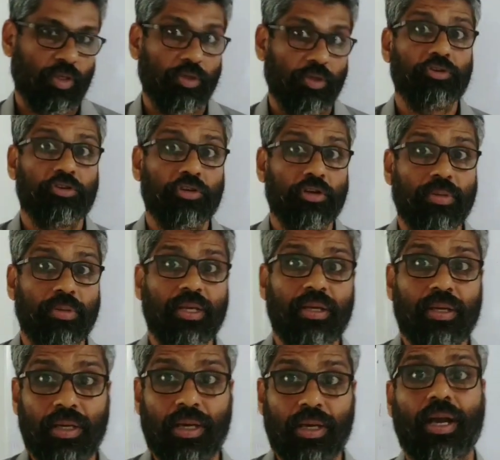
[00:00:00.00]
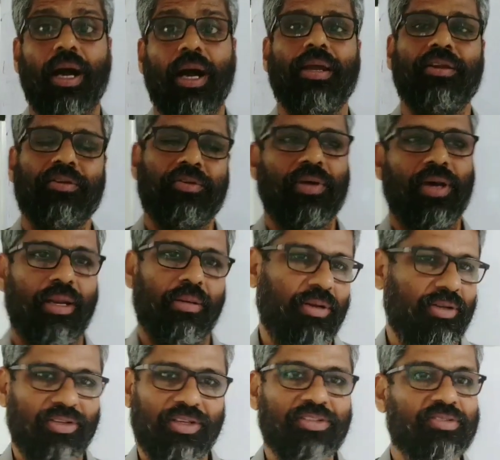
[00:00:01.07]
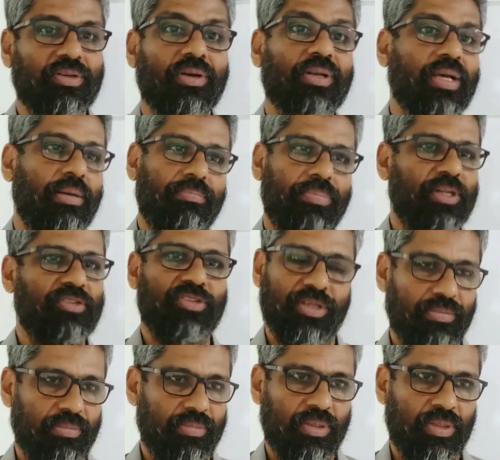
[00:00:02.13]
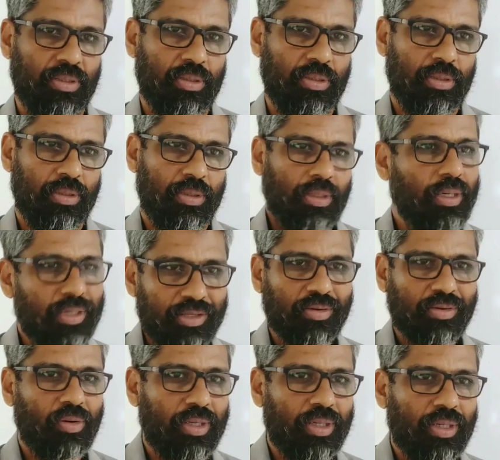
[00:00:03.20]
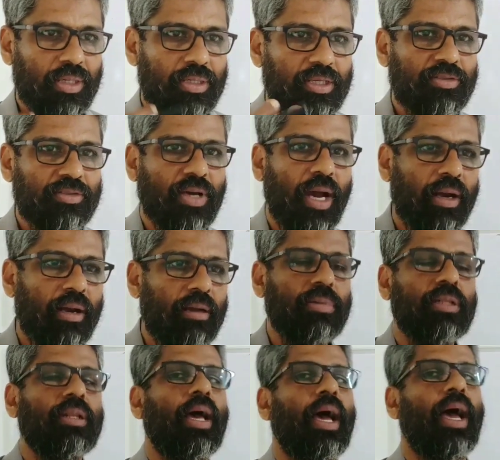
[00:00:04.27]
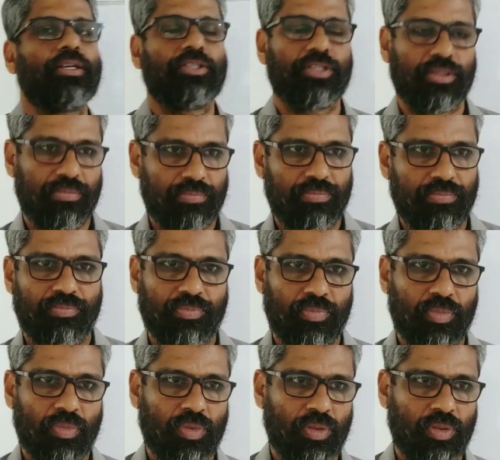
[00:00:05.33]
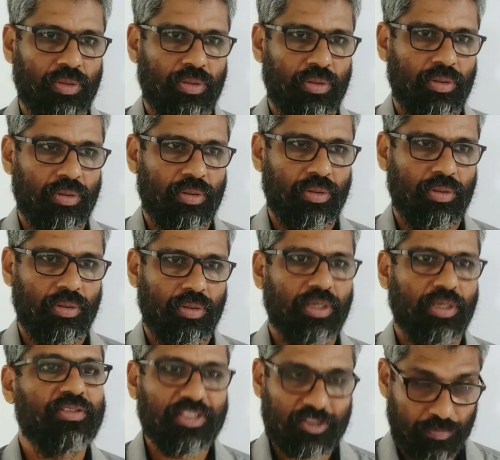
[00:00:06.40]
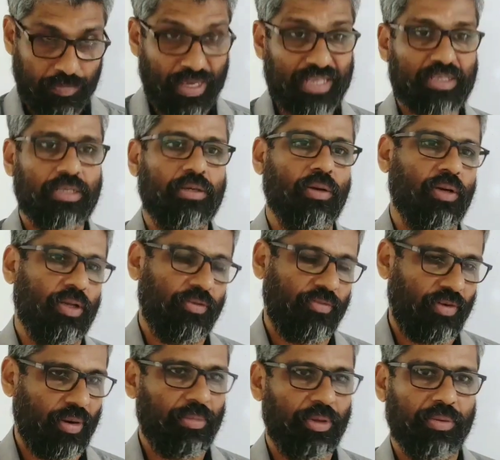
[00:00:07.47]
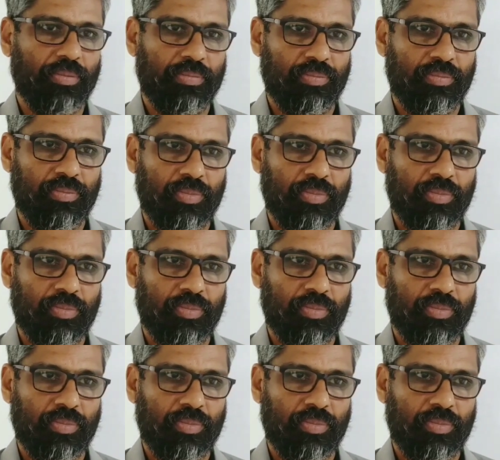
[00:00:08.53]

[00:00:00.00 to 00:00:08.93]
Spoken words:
You should be kind to animals. It's not compulsory. It is only a desirable action. It is expected only from you.